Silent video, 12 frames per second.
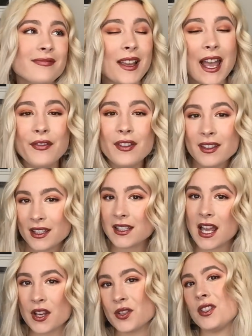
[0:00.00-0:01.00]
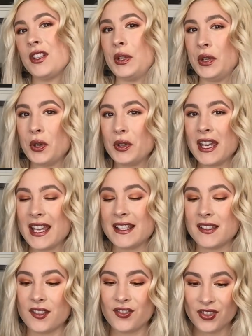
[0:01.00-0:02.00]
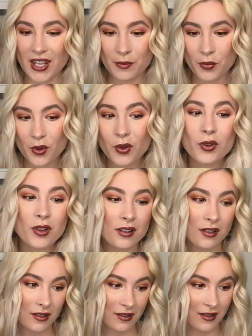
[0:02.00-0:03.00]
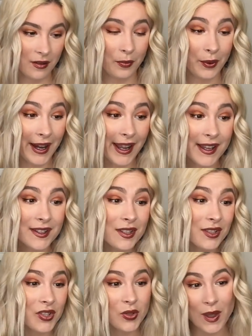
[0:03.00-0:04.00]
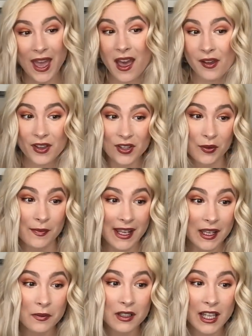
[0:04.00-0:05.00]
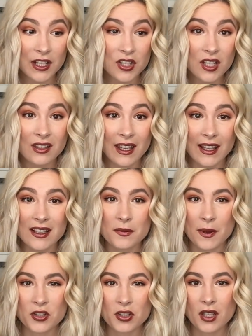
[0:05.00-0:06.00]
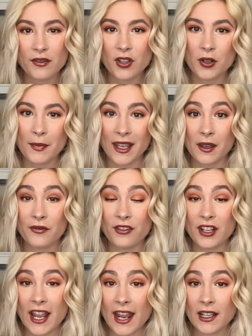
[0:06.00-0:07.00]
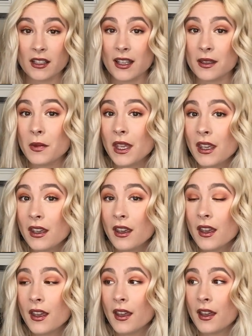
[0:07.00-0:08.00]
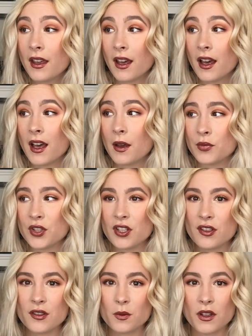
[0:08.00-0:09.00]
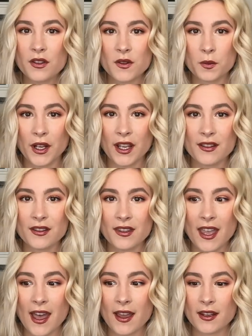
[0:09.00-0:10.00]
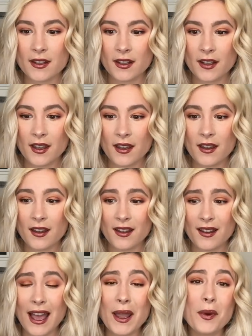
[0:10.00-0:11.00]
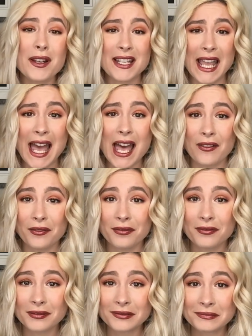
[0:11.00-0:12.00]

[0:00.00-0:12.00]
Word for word: I feel like Natasha Denona is a staple brand to have in your makeup collection, like especially if you're a makeup fanatic like me. Um, she's just one of those brands that I want to have.